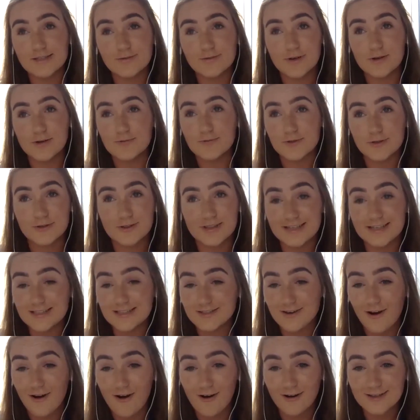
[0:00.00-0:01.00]
when I'm doing these
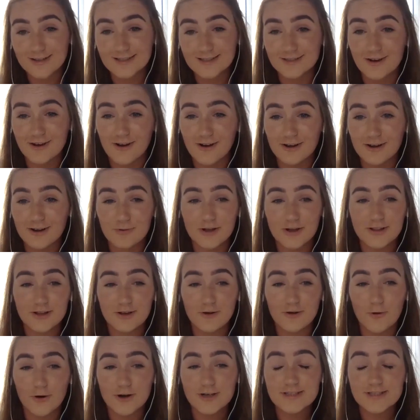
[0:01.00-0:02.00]
talks and talking about the
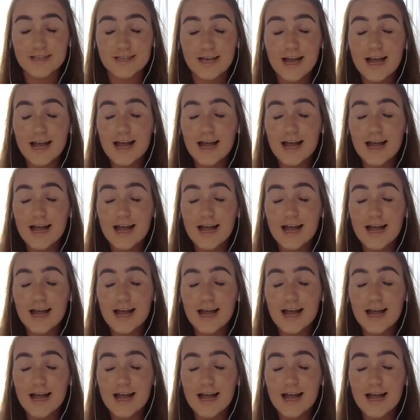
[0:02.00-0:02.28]
course,